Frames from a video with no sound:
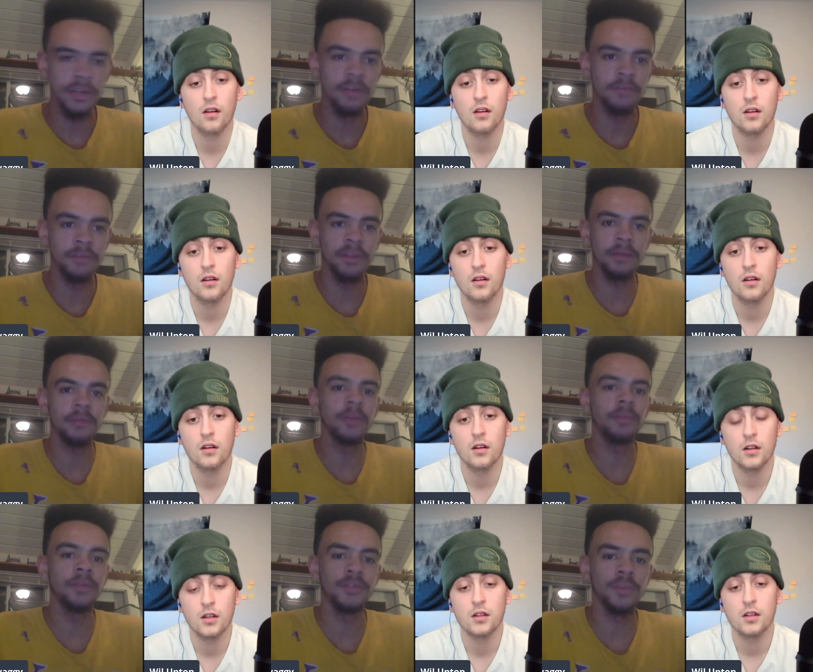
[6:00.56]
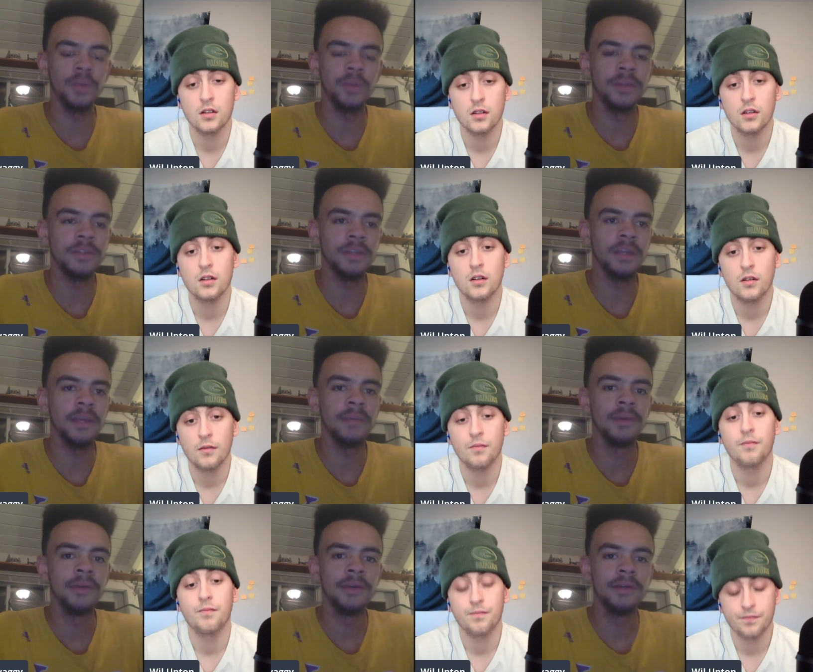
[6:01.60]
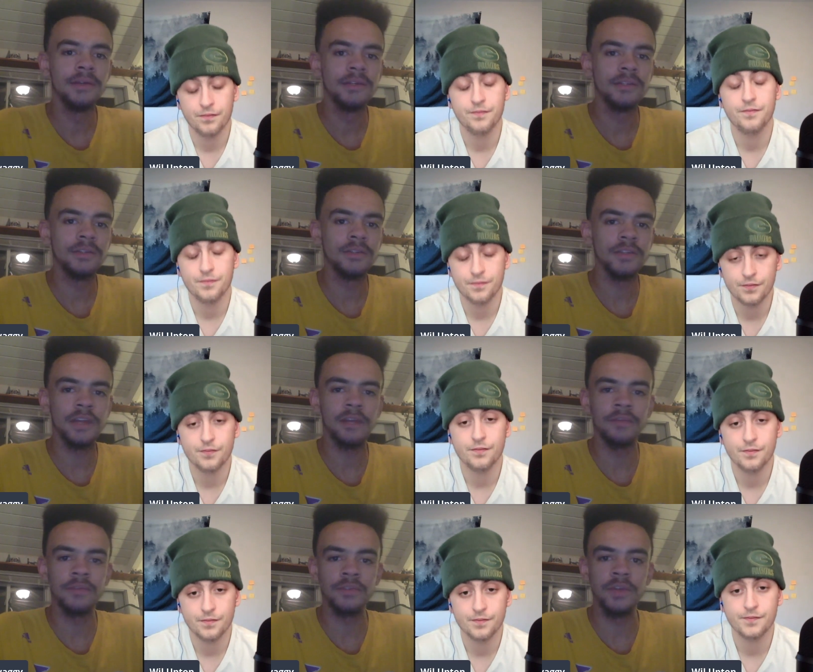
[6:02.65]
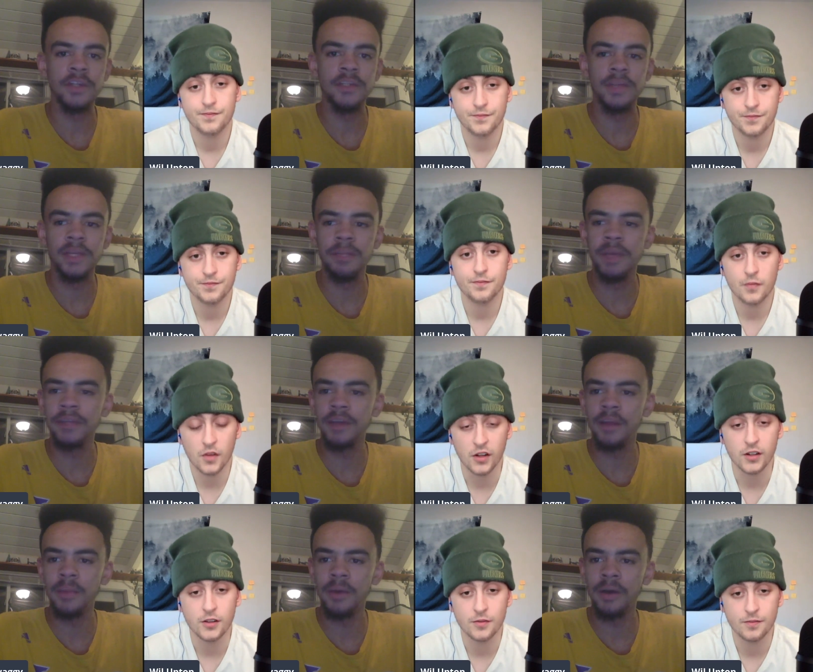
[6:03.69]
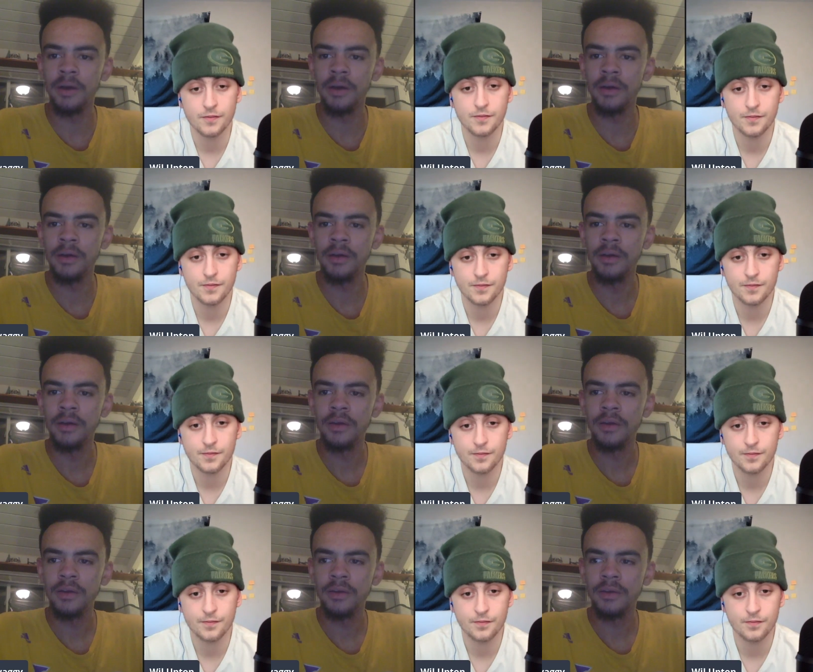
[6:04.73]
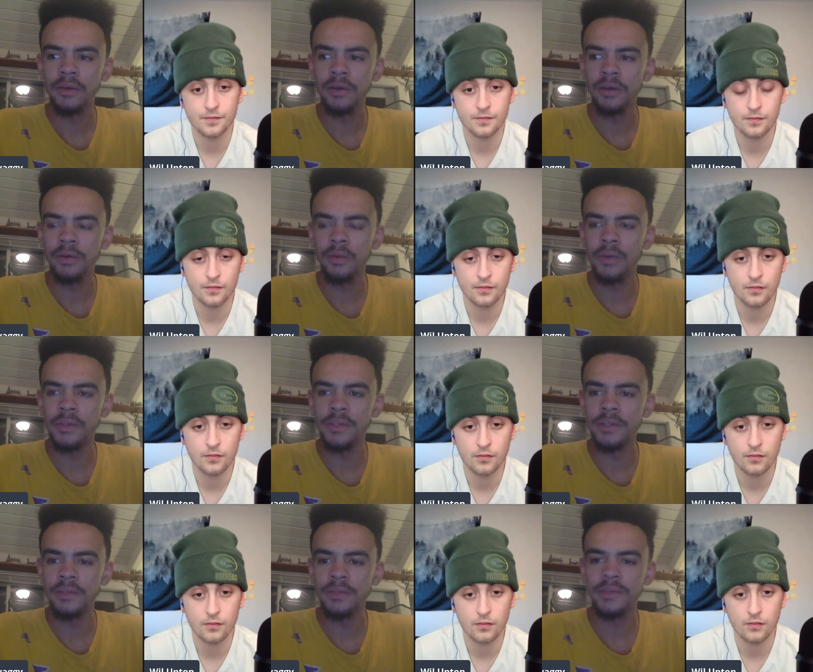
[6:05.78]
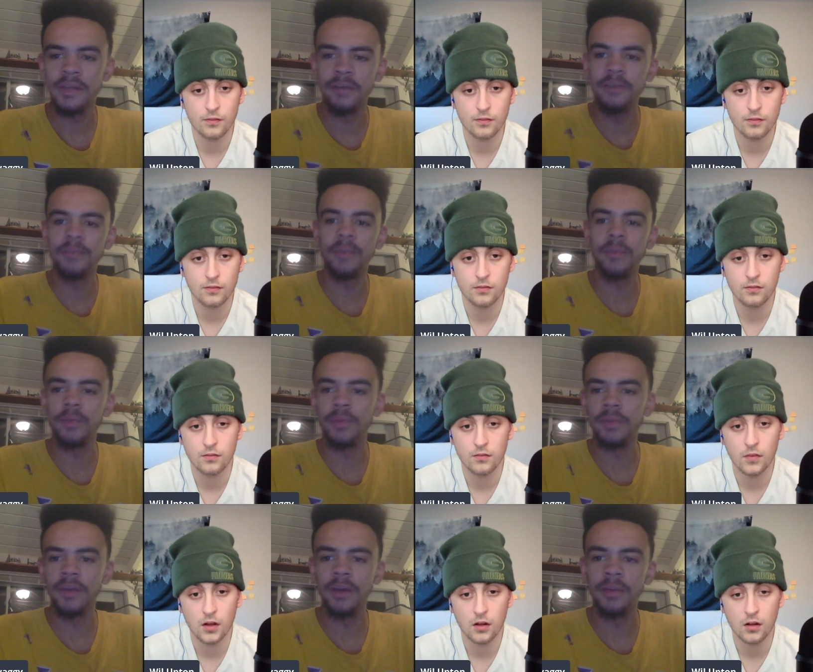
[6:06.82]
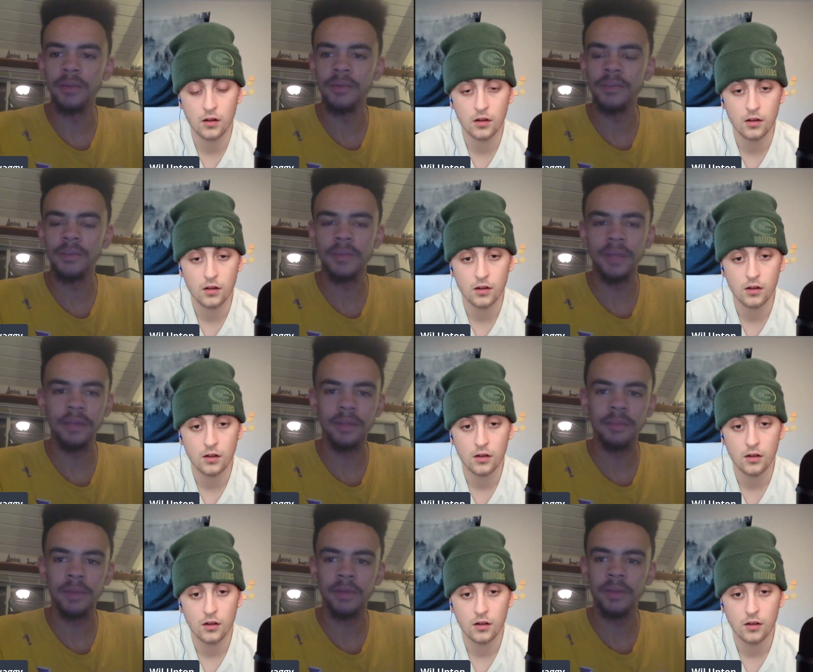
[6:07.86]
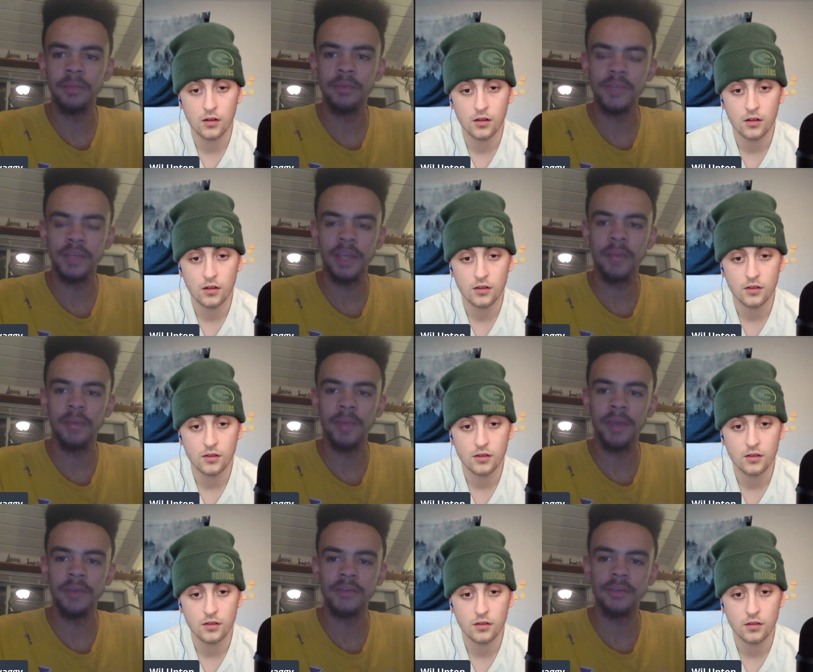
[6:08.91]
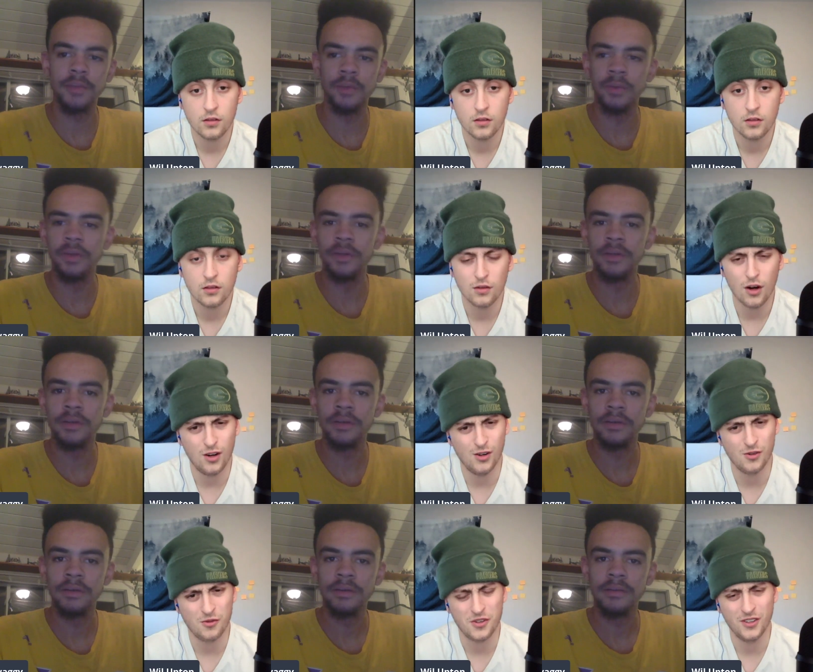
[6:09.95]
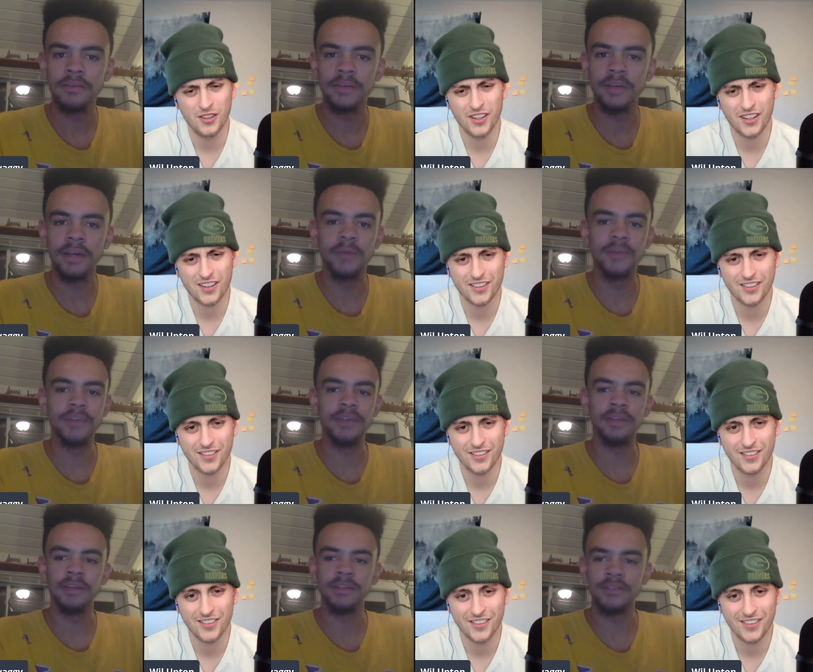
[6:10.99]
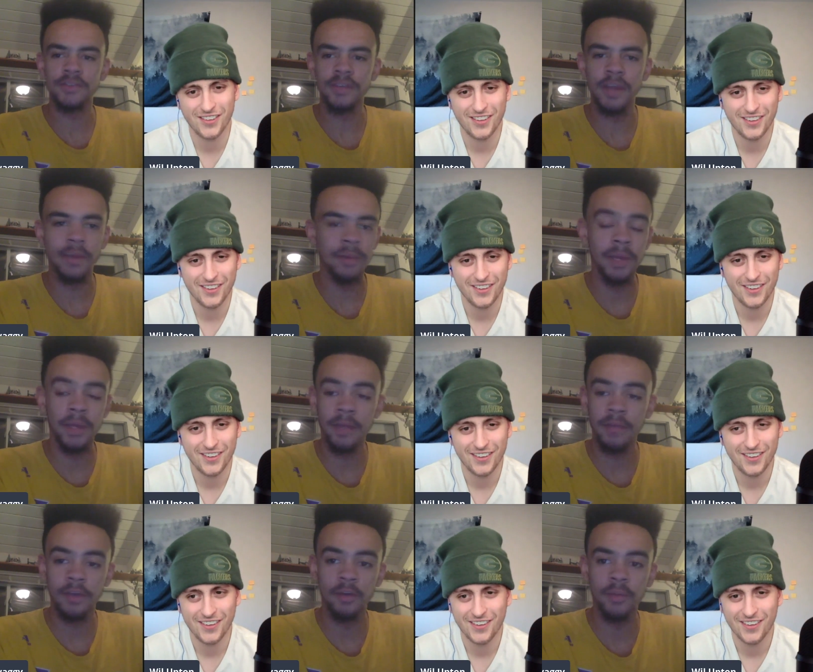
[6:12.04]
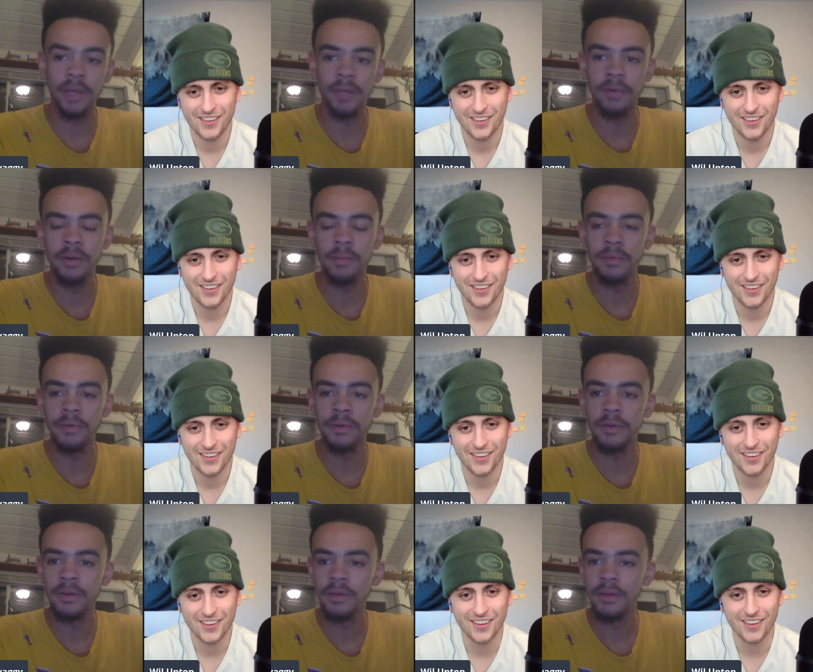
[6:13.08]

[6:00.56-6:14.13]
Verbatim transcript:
Speaker 1: good for like only playing 20 minutes a game. So it just kind of was strange to me. And he picked up uh, who was it? It was I don't even remember we picked up, but it was someone that like barely. It was like Cameron Payne or something weird. Oh really? I, I was like that's strange. I, I, might have to go and pick him up, but